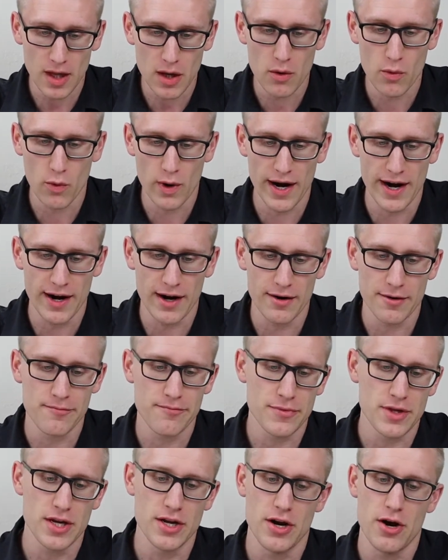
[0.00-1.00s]
where,
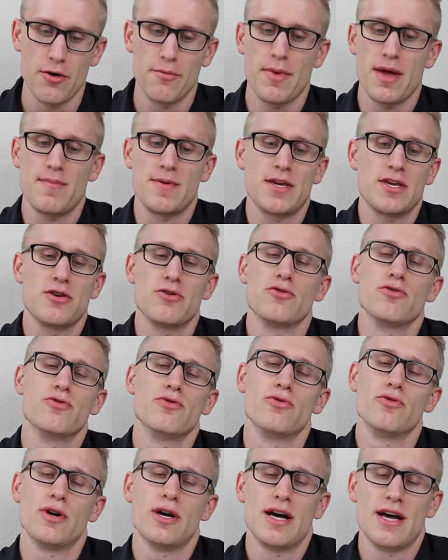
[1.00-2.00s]
maybe
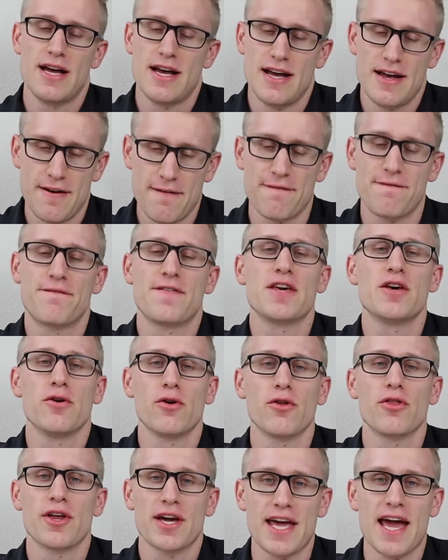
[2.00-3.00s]
you
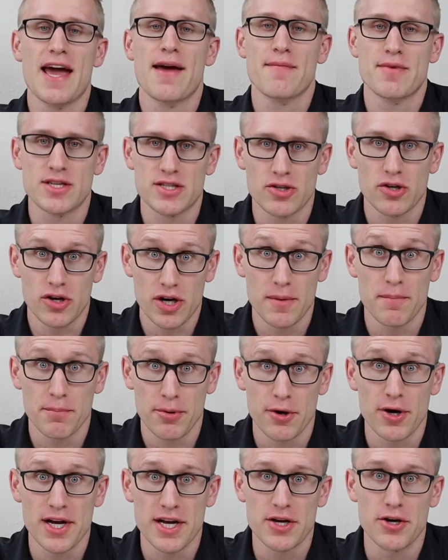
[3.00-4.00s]
feel the game is looking
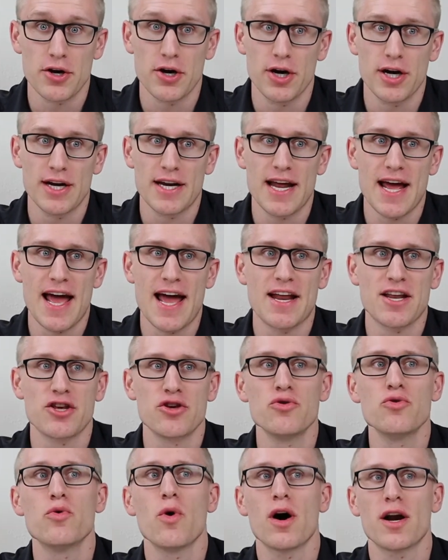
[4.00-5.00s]
pretty good and
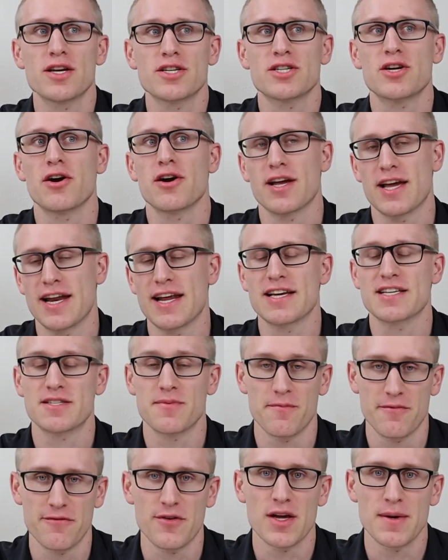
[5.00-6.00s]
you want to start getting
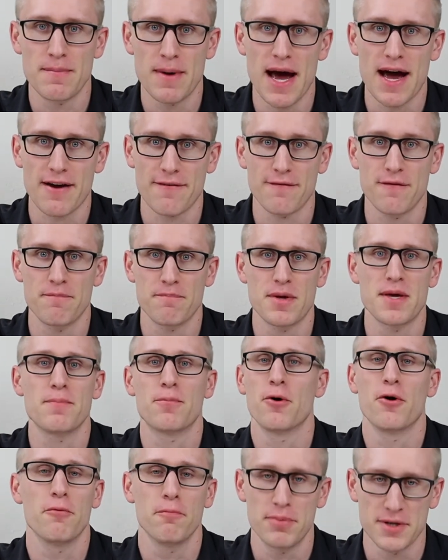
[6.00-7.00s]
some feedback from
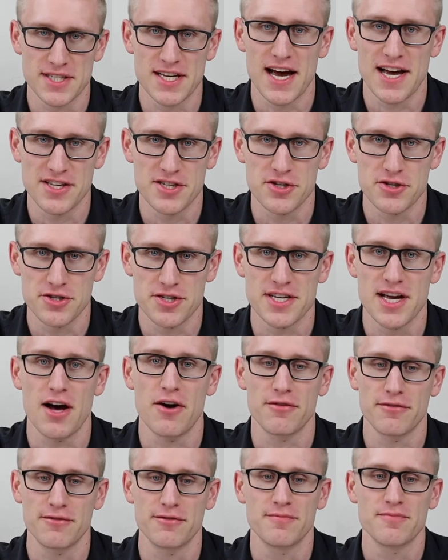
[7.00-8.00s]
people besides
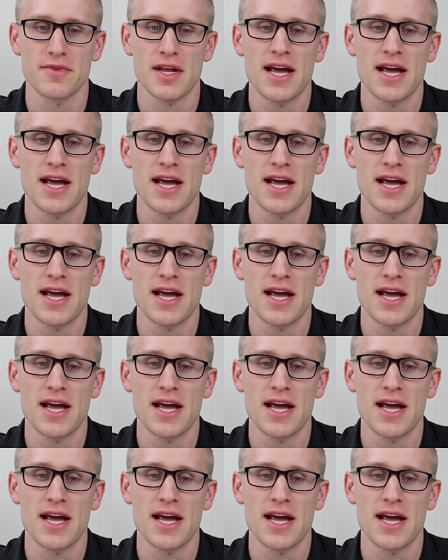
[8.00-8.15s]
yourself.